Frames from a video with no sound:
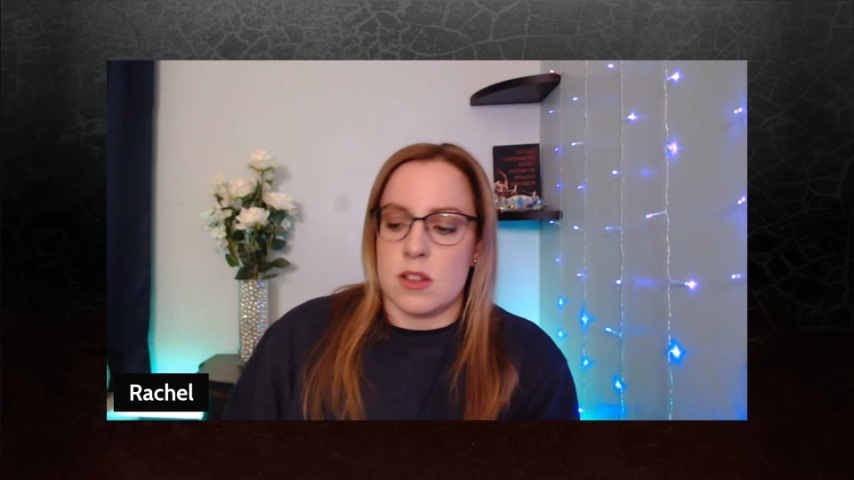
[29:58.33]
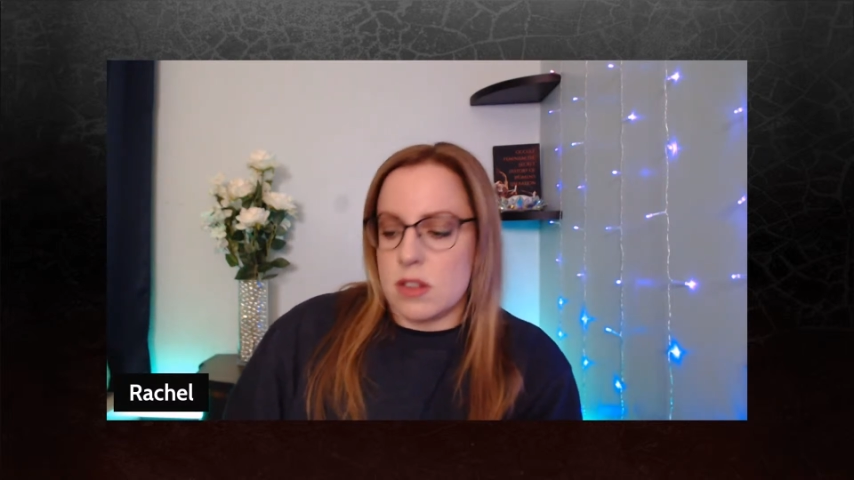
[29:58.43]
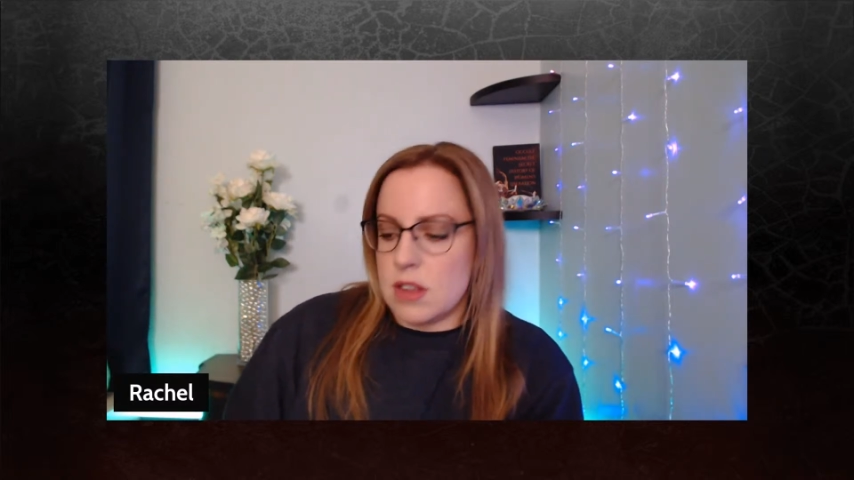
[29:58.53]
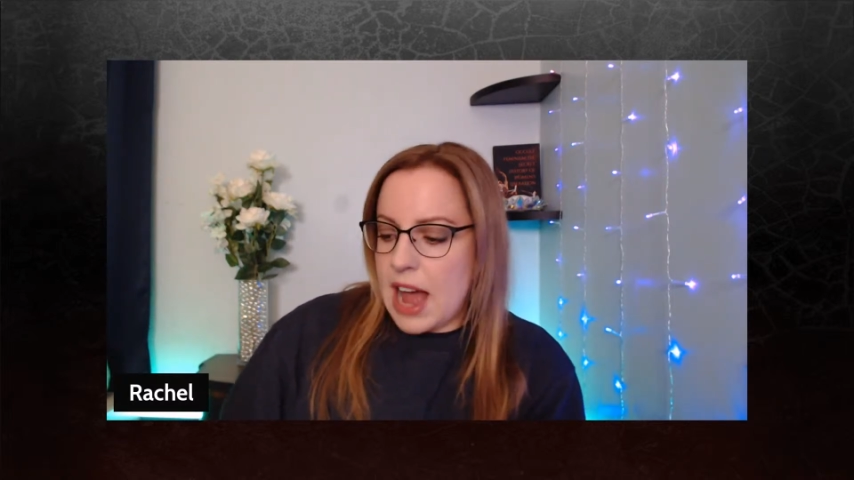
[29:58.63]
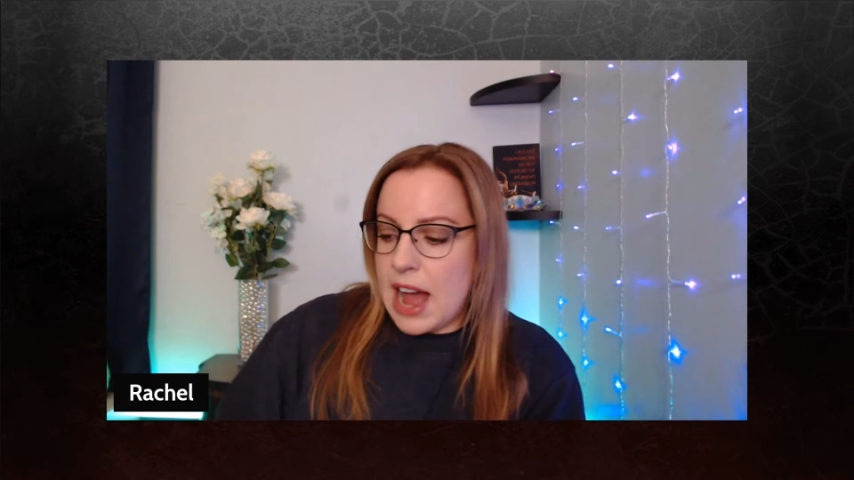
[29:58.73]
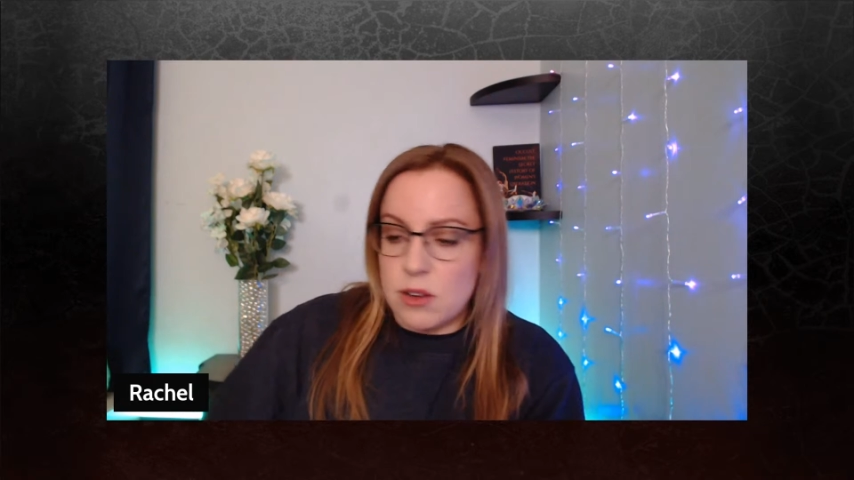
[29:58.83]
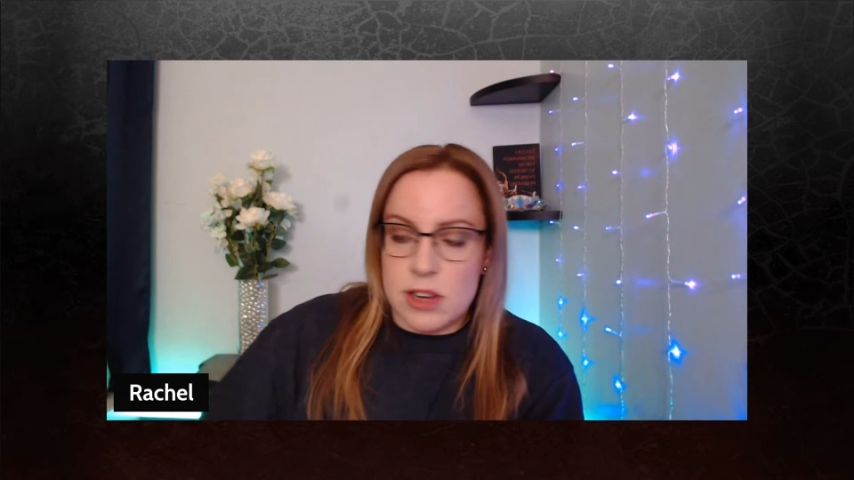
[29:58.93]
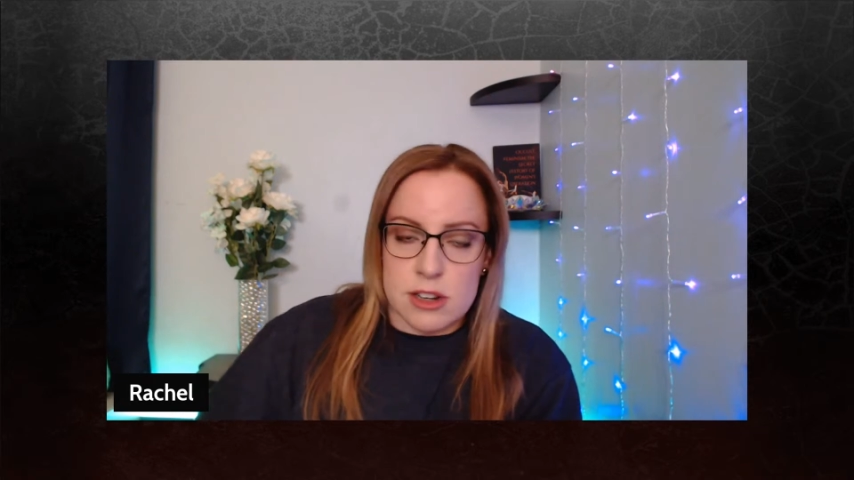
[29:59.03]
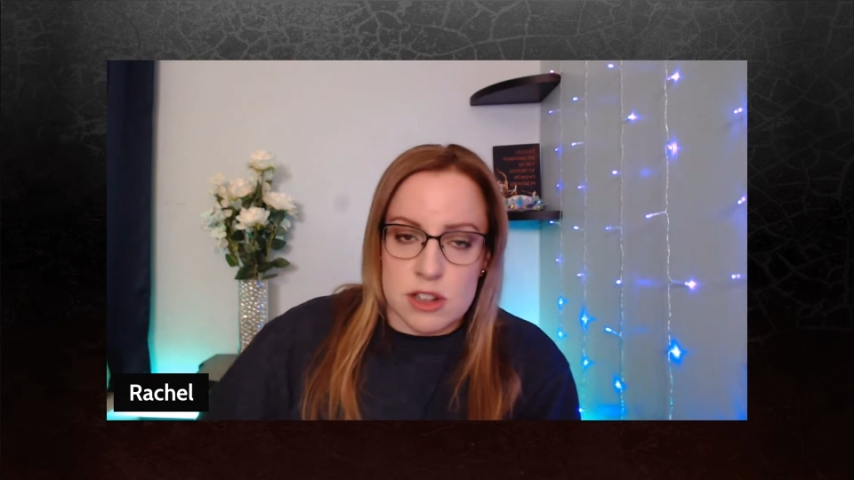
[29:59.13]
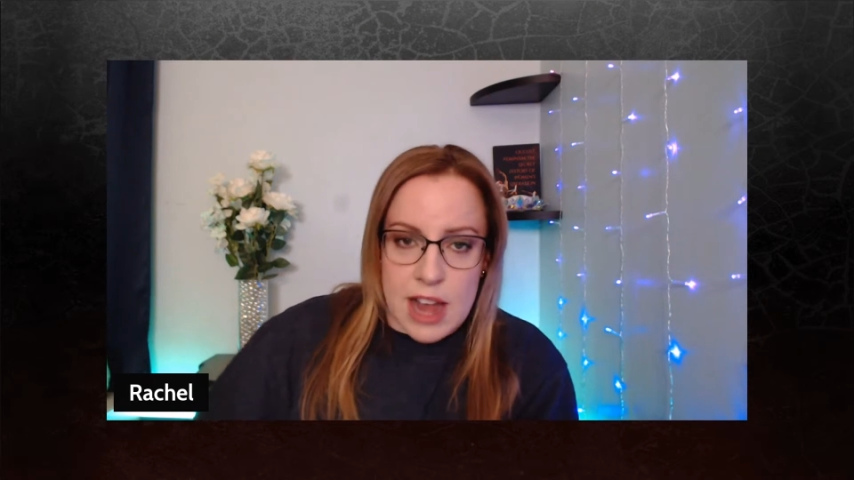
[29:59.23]
how
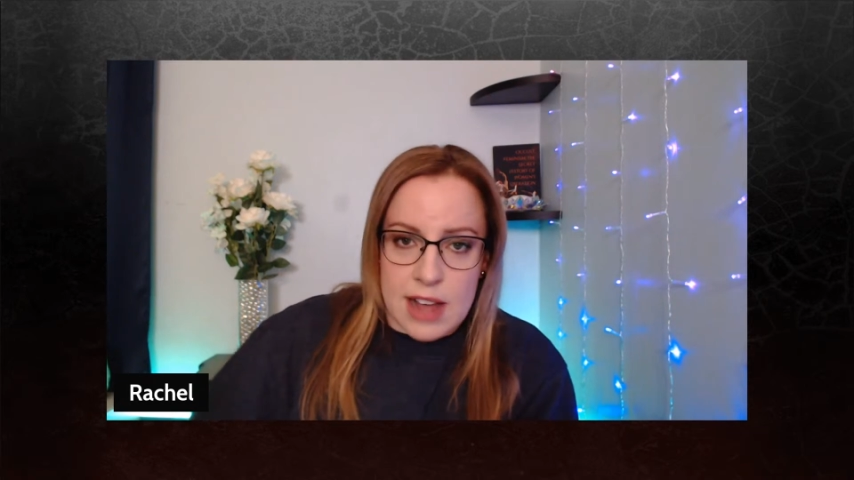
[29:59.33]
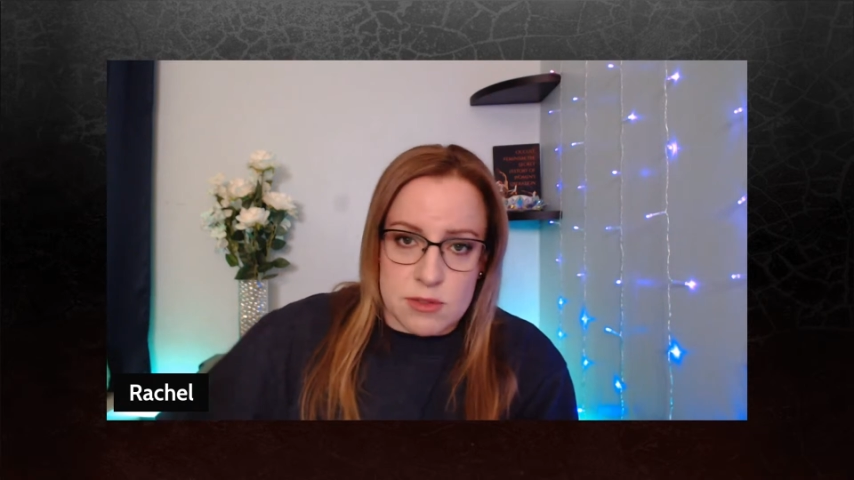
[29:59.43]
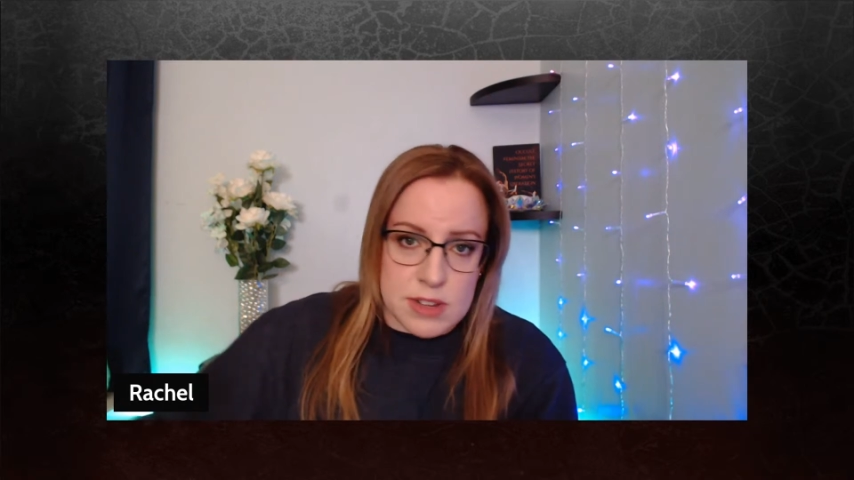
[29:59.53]
your child